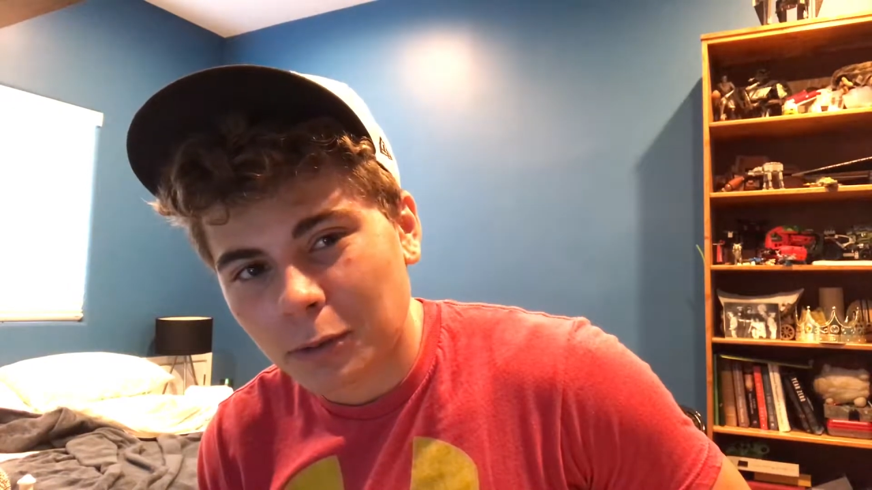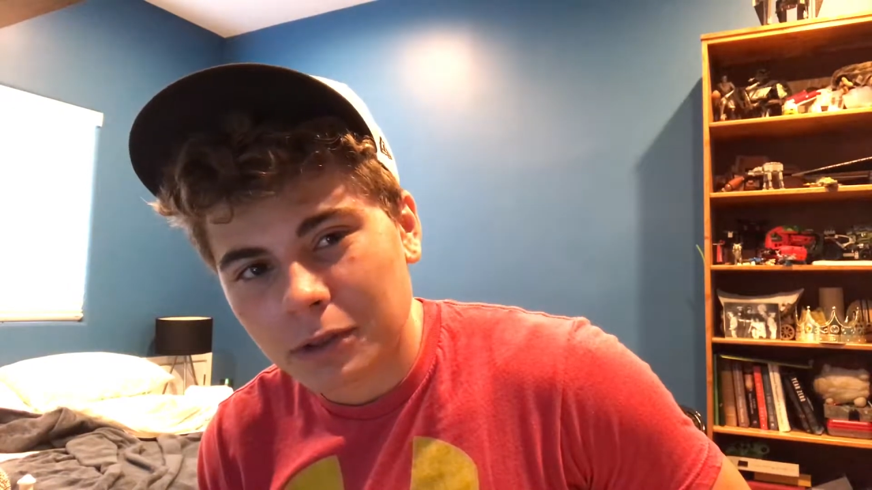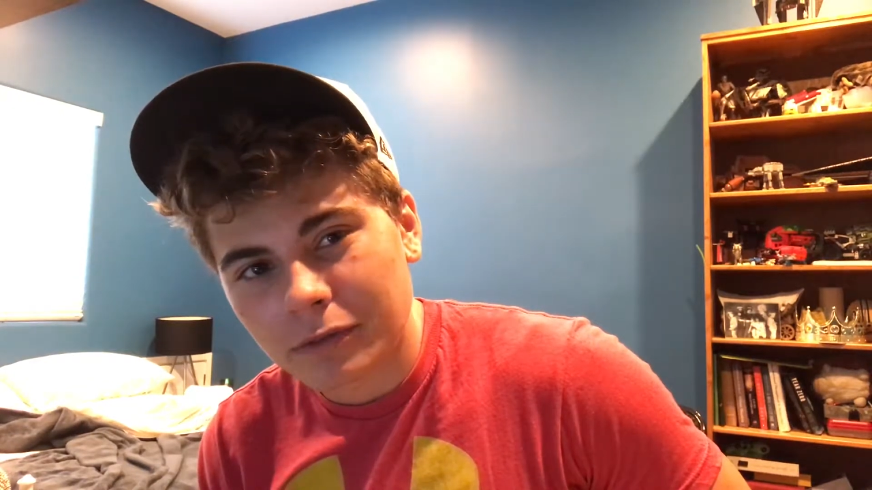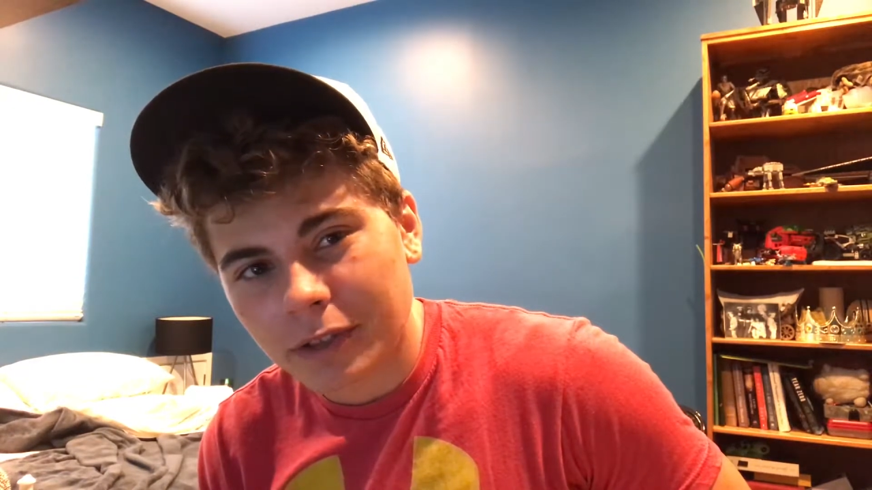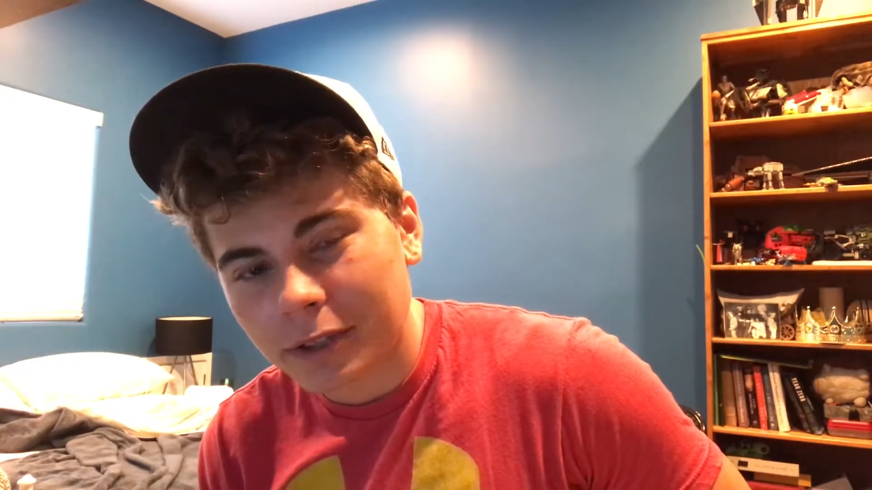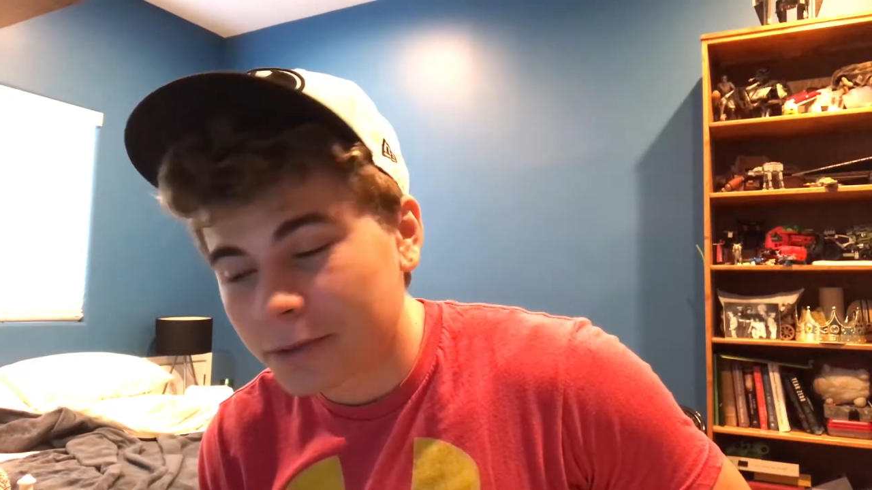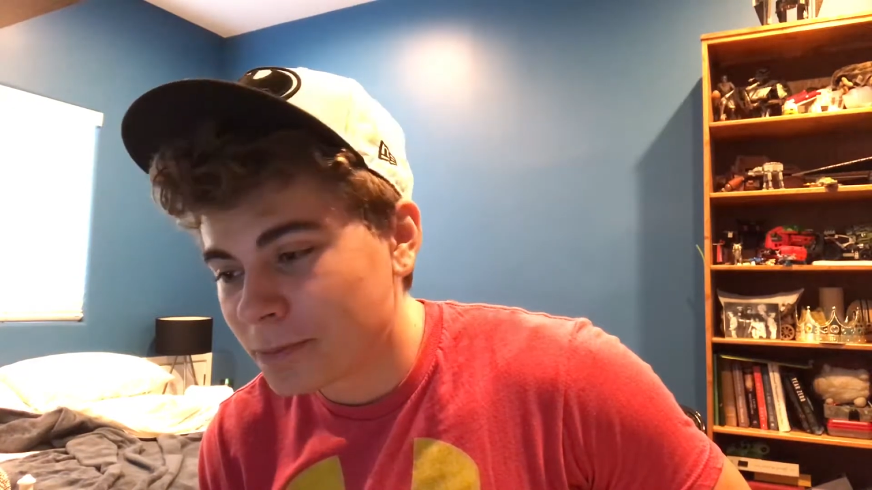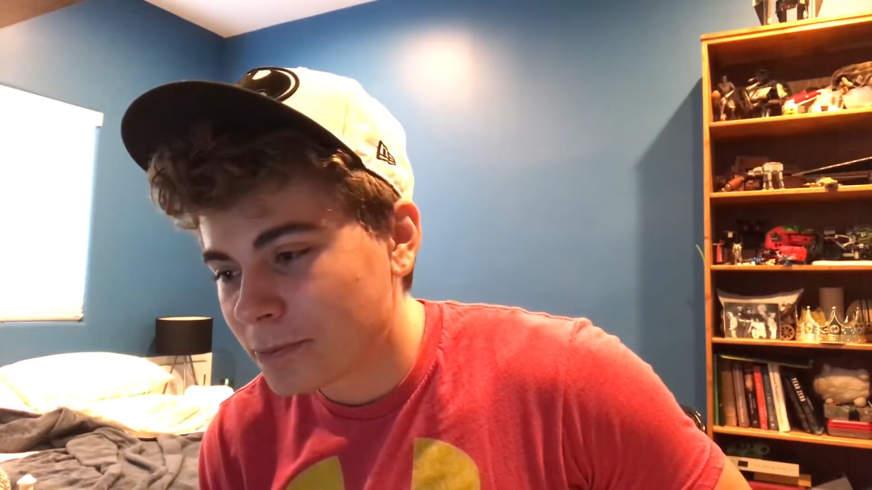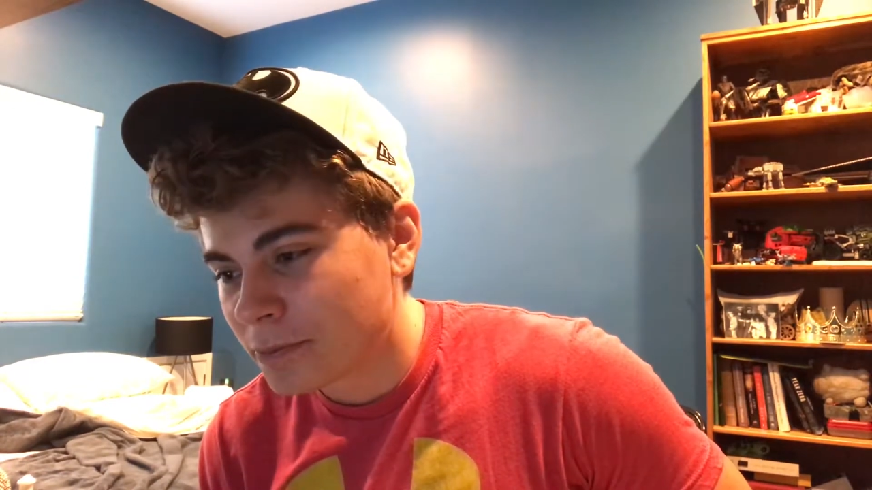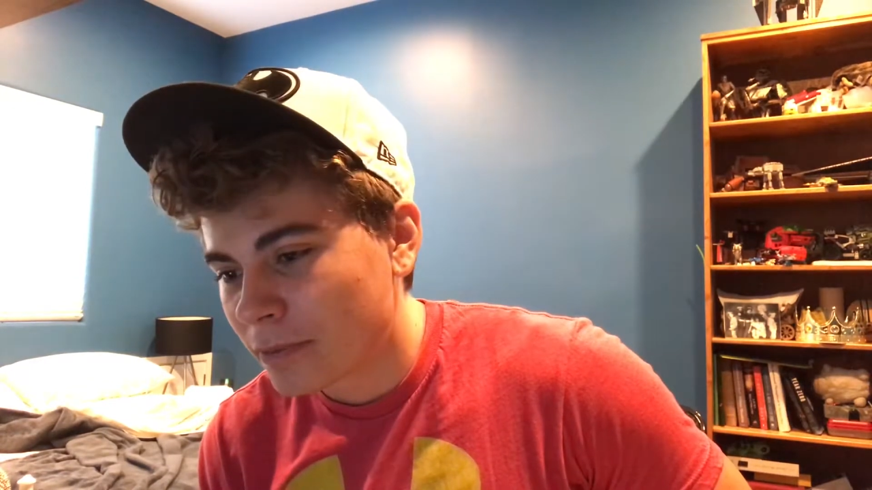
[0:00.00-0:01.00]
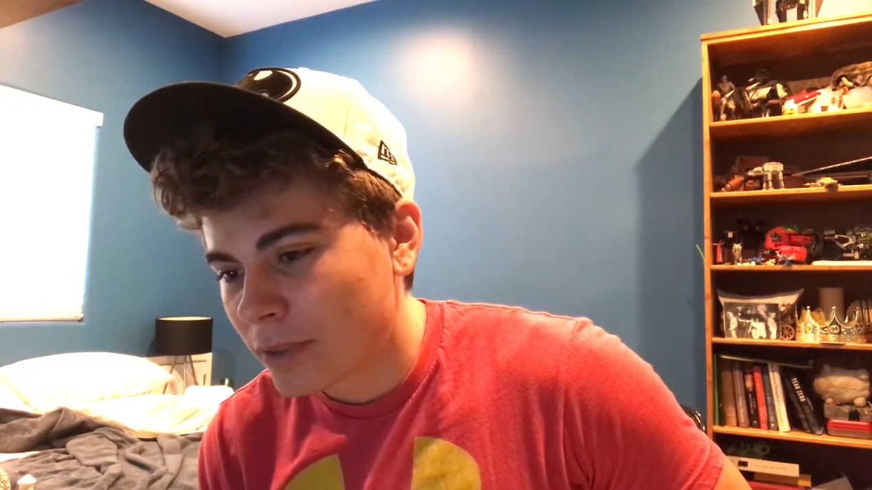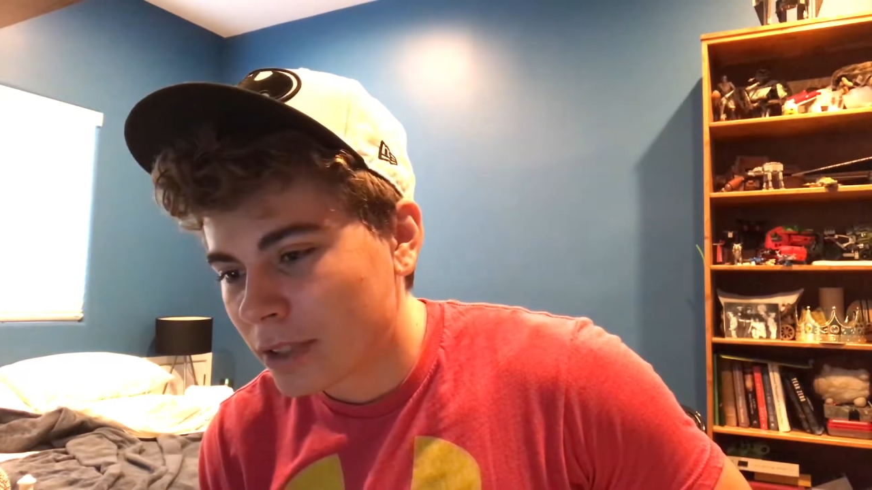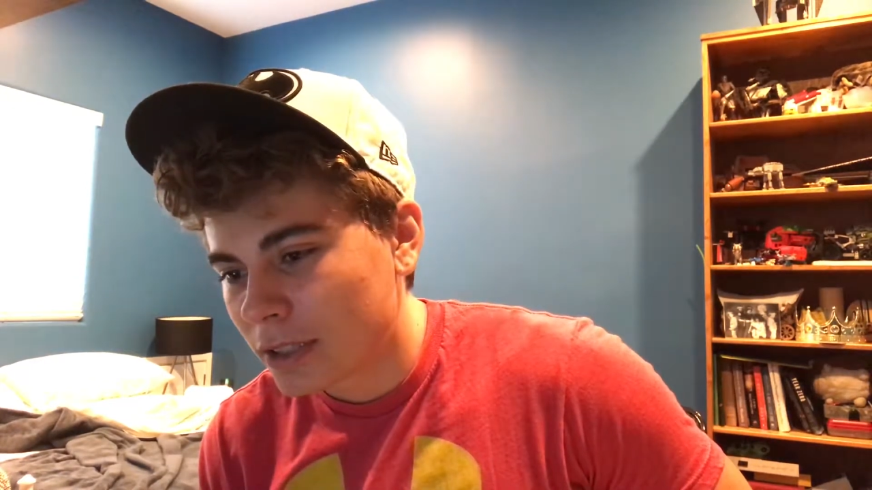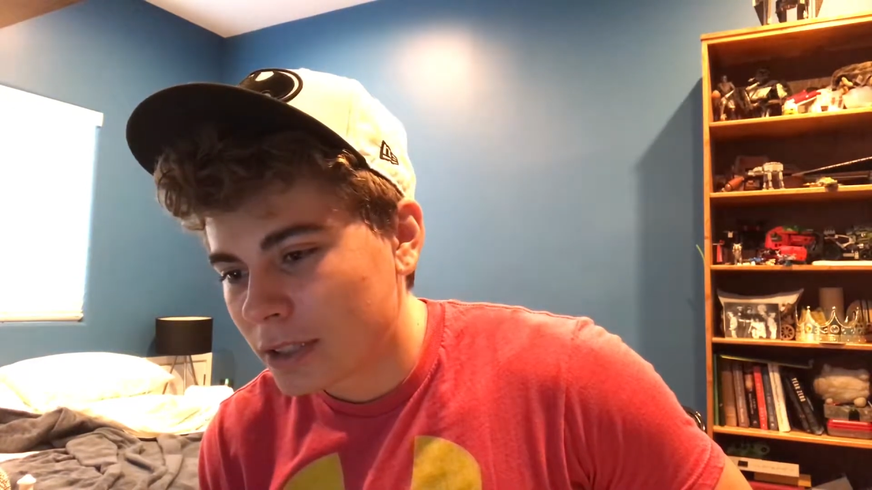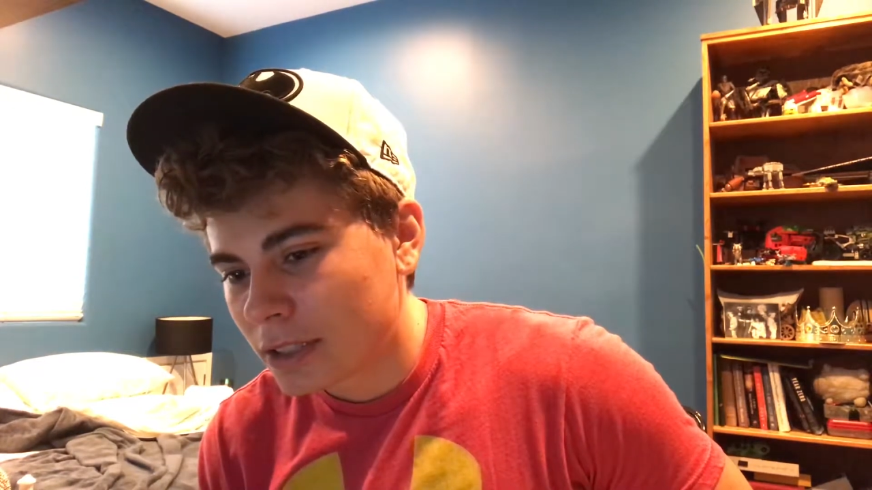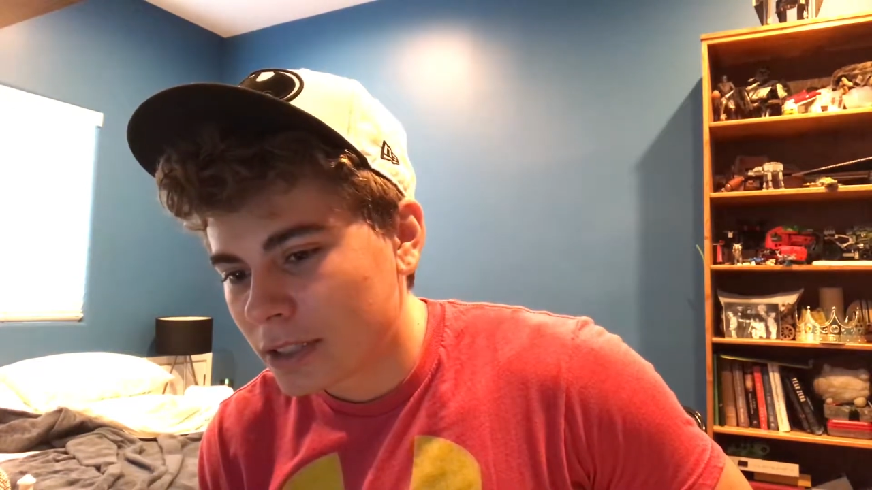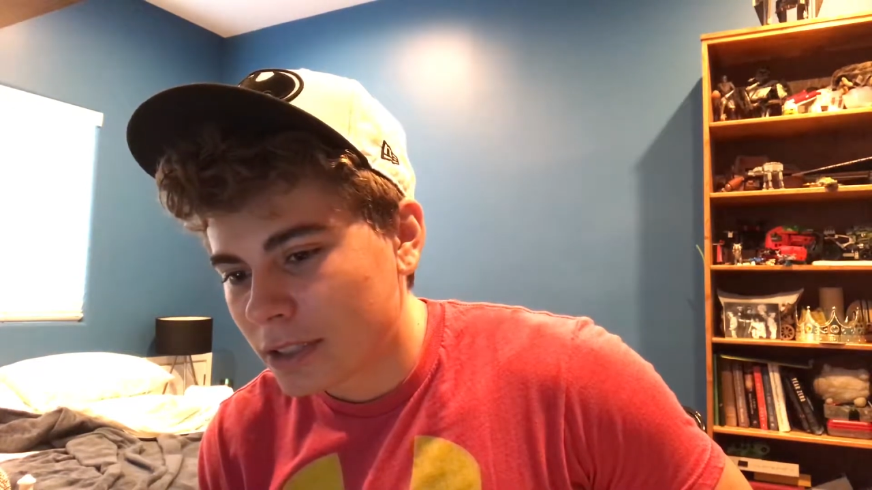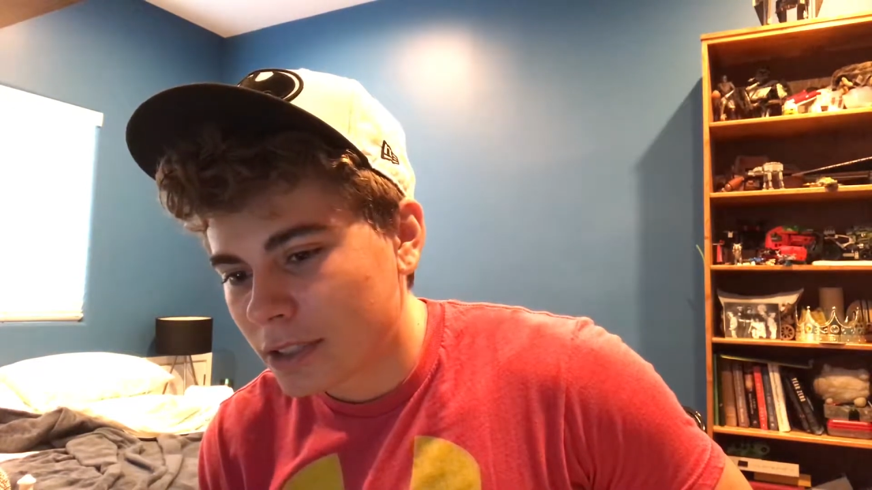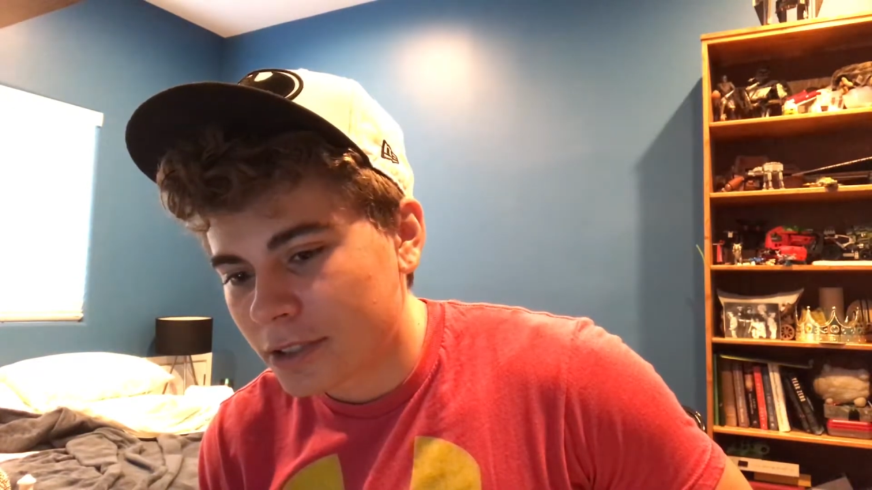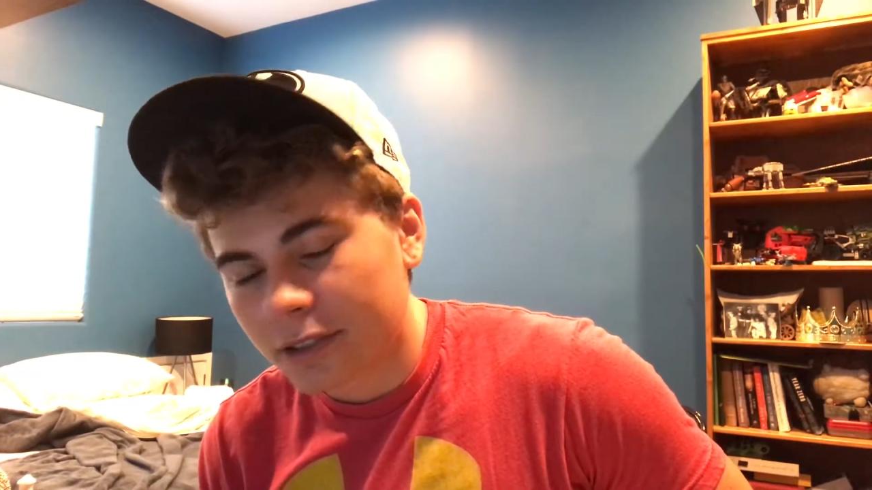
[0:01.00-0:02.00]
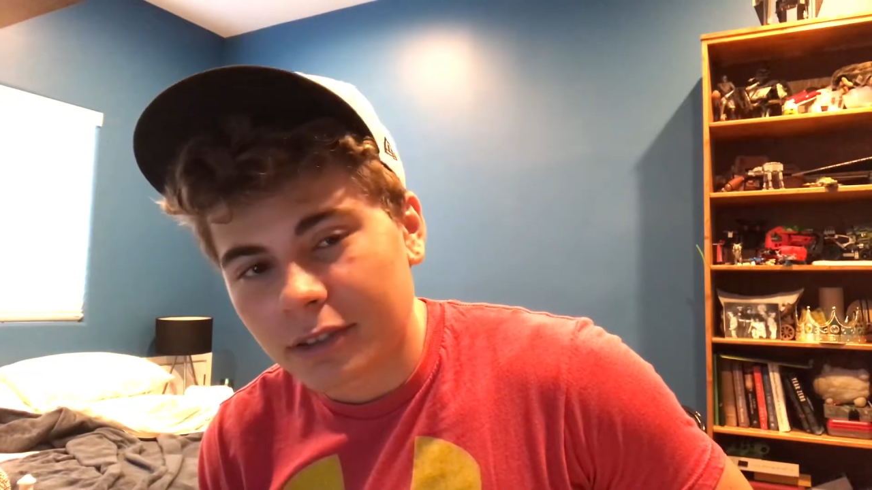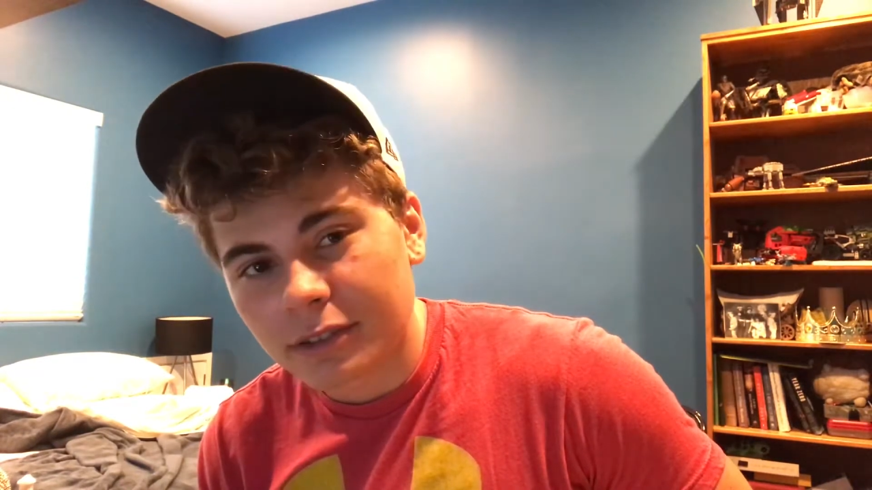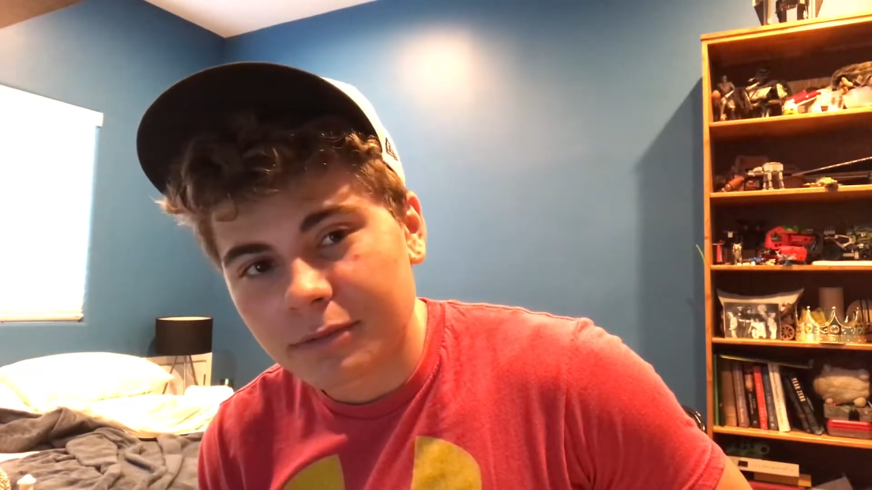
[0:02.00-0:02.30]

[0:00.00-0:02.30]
cornfield. Get your